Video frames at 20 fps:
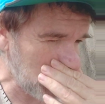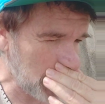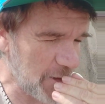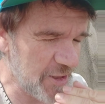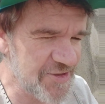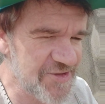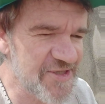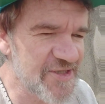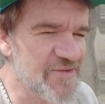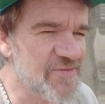
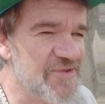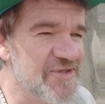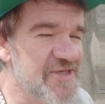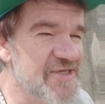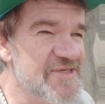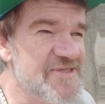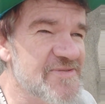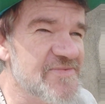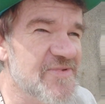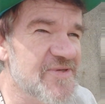I think
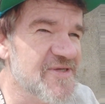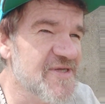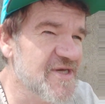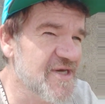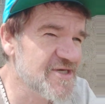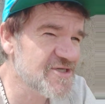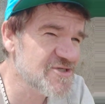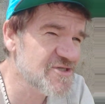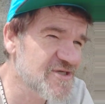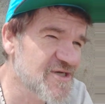when they
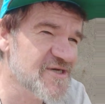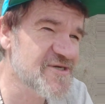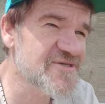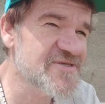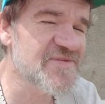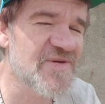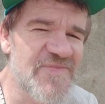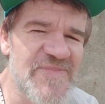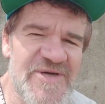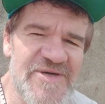actually asked
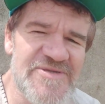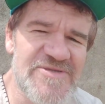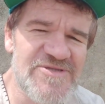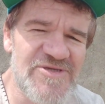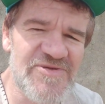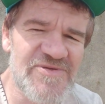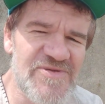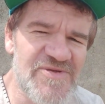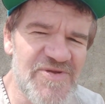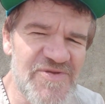him about
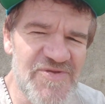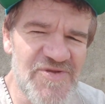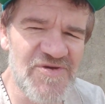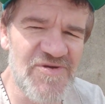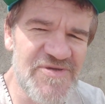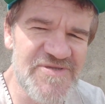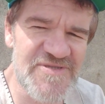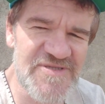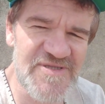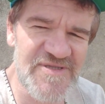total
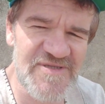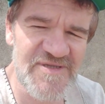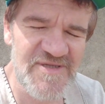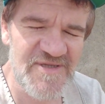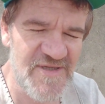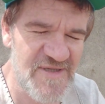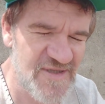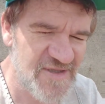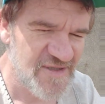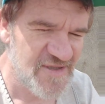authority,
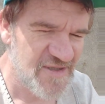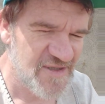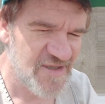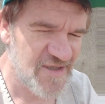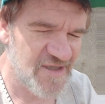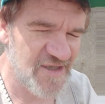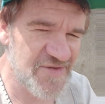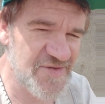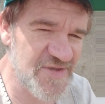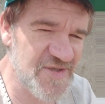
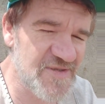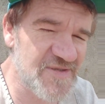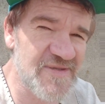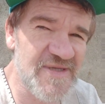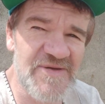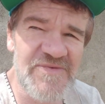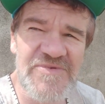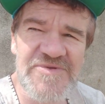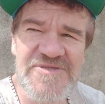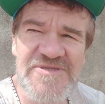I think
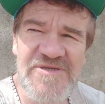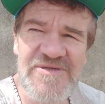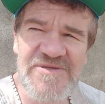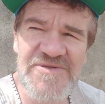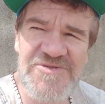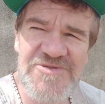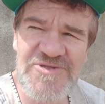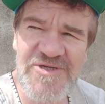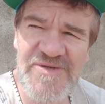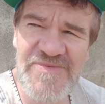that was
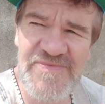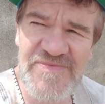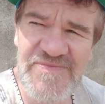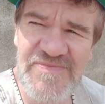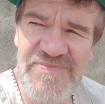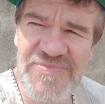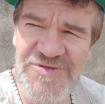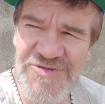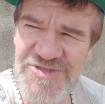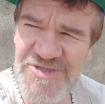Donald Trump
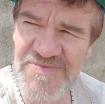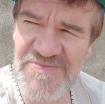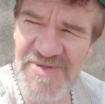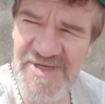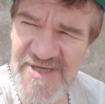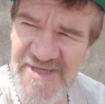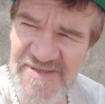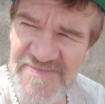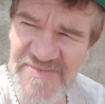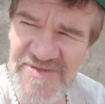pushing
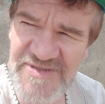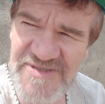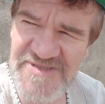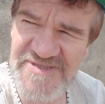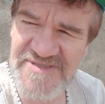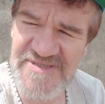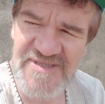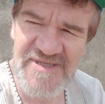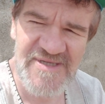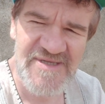back,
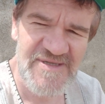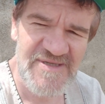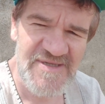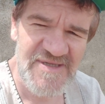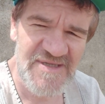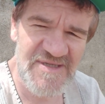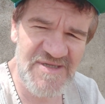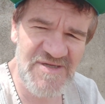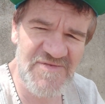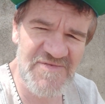because
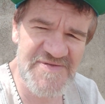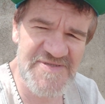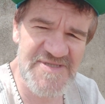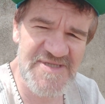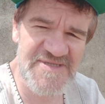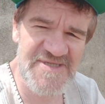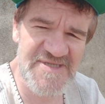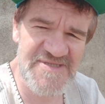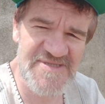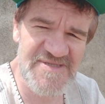he
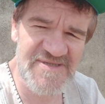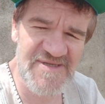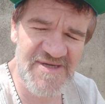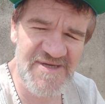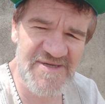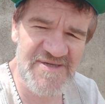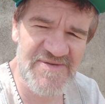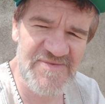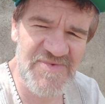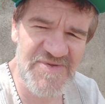obviously doesn't
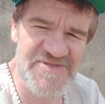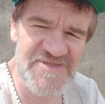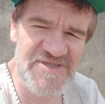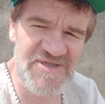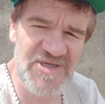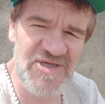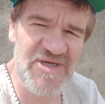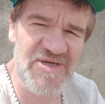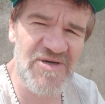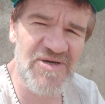like what's
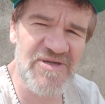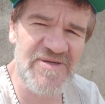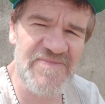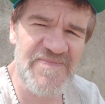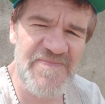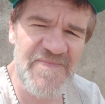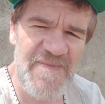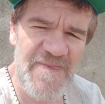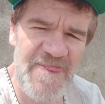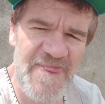going
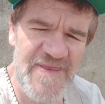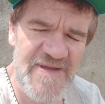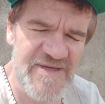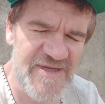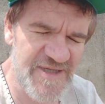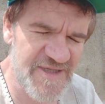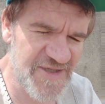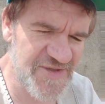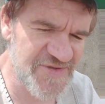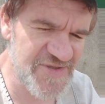on,
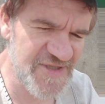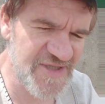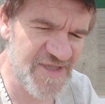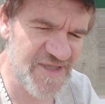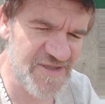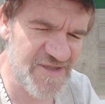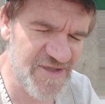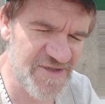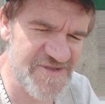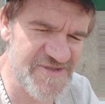and I think he
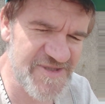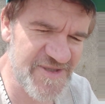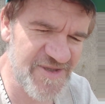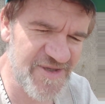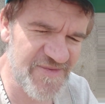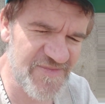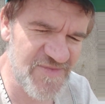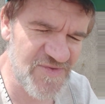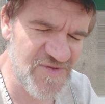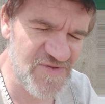knows a
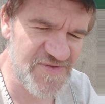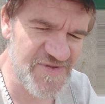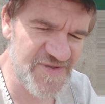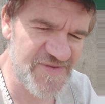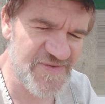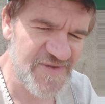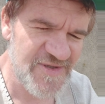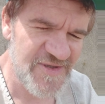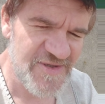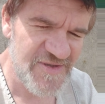lot more
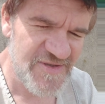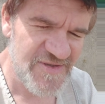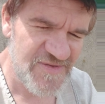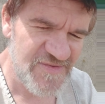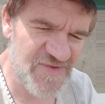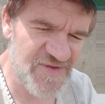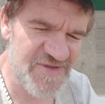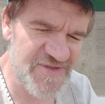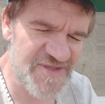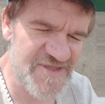than
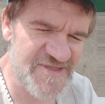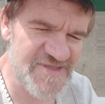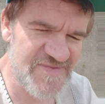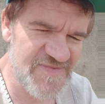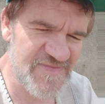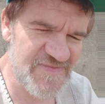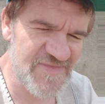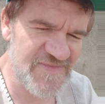what he's